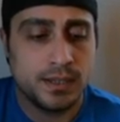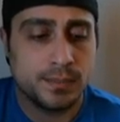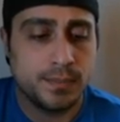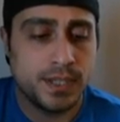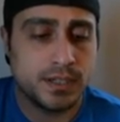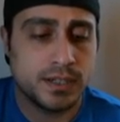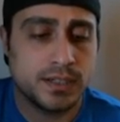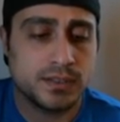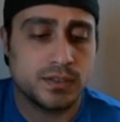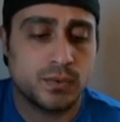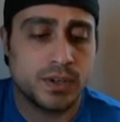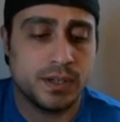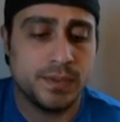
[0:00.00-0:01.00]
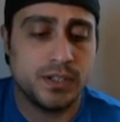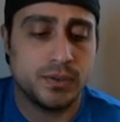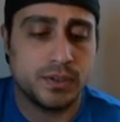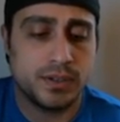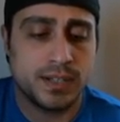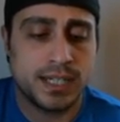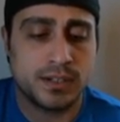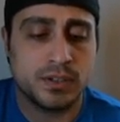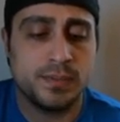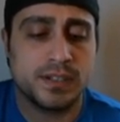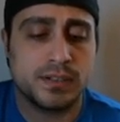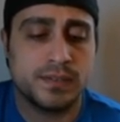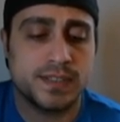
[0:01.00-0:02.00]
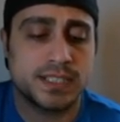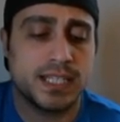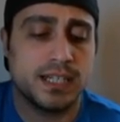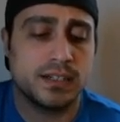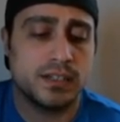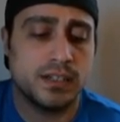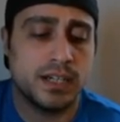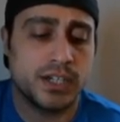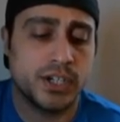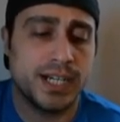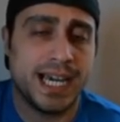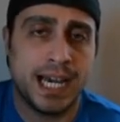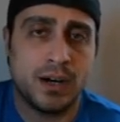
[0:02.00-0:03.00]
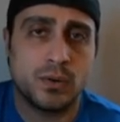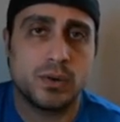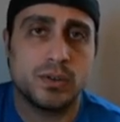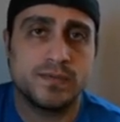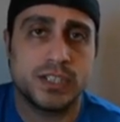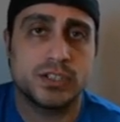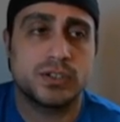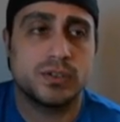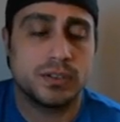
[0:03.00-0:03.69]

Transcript: because we're going to be doing, that'll give us a good hour of just